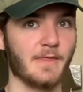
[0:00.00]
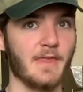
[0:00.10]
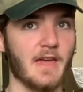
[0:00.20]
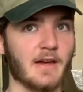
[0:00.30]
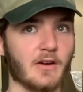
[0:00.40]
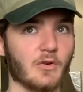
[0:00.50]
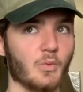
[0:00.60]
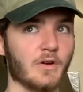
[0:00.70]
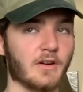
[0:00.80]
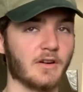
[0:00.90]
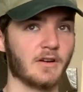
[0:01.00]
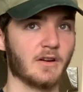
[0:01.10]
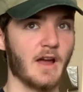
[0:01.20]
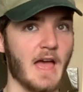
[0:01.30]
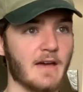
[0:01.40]
there
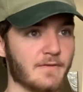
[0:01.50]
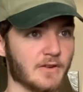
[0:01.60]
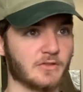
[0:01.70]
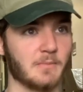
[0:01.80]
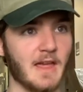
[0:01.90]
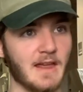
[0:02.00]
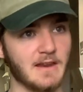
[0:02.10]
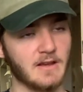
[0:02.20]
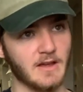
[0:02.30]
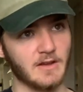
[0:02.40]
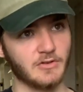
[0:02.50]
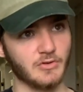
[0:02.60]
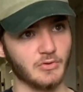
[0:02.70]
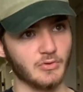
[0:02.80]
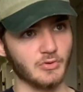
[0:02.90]
were efforts made
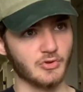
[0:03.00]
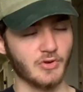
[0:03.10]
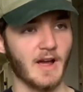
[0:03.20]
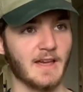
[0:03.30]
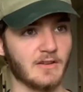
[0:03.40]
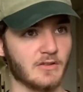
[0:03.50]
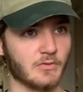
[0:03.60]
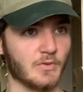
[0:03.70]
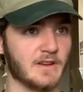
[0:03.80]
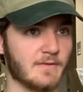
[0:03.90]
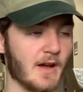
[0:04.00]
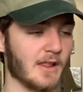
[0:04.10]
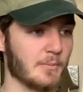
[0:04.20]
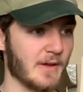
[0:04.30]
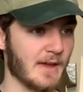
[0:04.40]
to try and
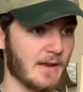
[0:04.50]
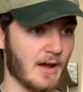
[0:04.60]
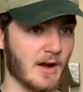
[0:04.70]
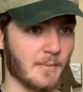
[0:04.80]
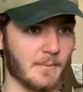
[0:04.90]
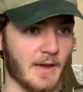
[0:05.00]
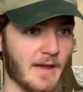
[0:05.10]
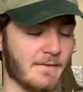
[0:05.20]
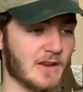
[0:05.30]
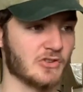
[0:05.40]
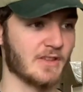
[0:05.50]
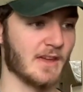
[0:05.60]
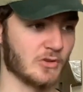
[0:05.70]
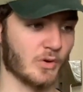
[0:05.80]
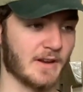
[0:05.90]
redevelop it. Eventually
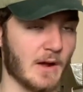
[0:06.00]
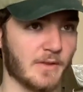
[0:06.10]
they tore down the